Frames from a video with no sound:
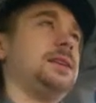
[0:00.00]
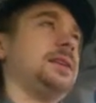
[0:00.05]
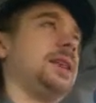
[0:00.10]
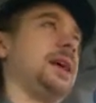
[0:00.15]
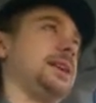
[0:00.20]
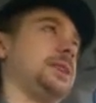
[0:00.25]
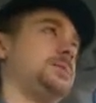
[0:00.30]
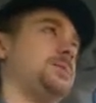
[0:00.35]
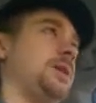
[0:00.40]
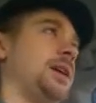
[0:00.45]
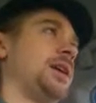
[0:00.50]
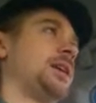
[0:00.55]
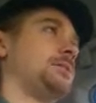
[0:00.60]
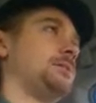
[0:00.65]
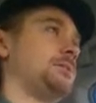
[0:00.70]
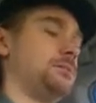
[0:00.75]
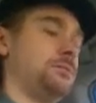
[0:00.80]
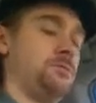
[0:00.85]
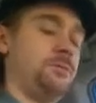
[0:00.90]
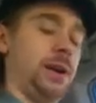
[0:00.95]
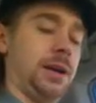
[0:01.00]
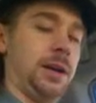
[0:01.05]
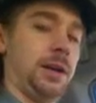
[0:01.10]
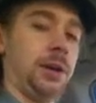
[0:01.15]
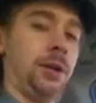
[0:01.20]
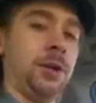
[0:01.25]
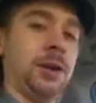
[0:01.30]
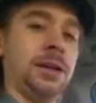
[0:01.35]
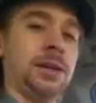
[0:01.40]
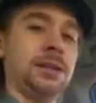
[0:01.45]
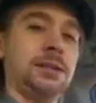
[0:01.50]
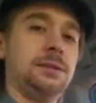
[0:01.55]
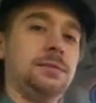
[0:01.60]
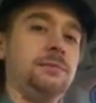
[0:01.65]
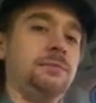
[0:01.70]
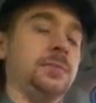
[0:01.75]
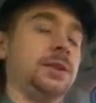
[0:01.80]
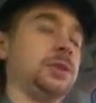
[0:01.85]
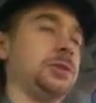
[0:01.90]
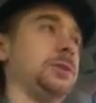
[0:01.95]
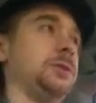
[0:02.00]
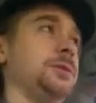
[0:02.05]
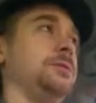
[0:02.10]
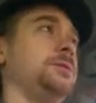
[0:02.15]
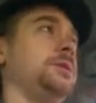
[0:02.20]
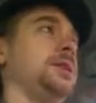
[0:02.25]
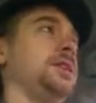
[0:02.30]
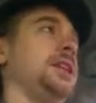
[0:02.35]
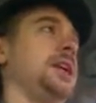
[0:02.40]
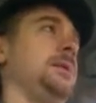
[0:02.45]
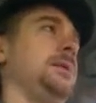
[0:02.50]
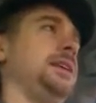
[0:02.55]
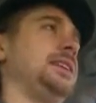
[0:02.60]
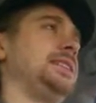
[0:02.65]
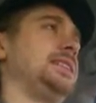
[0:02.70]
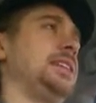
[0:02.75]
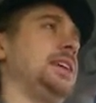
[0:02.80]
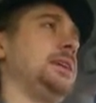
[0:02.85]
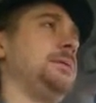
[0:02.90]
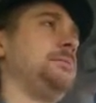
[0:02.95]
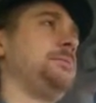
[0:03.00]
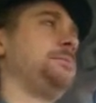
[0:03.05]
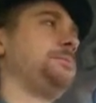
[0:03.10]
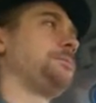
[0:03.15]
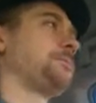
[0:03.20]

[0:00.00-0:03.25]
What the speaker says: that's my current mental naming scheme.